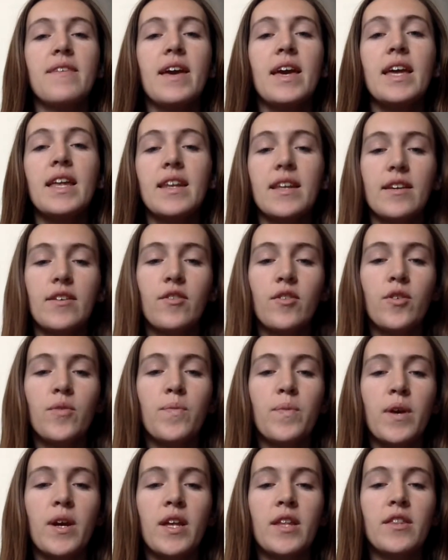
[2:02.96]
then
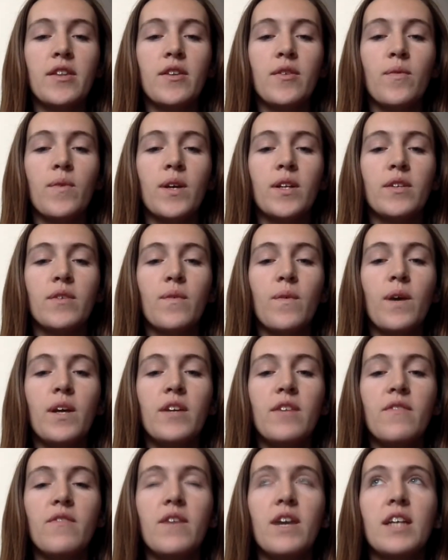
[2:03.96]
incorporate their
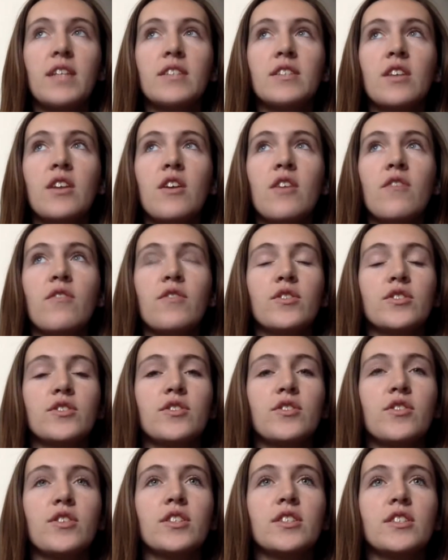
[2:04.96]
one-to-one device for
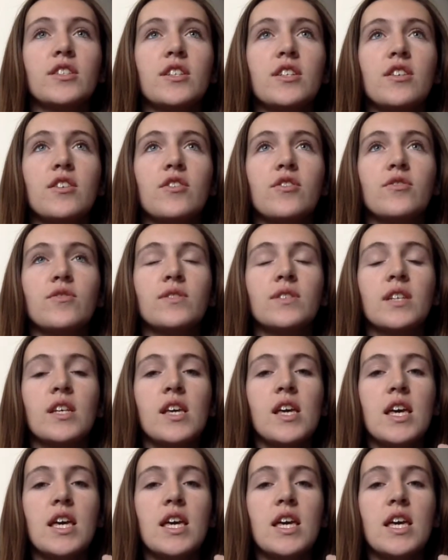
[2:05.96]
students to use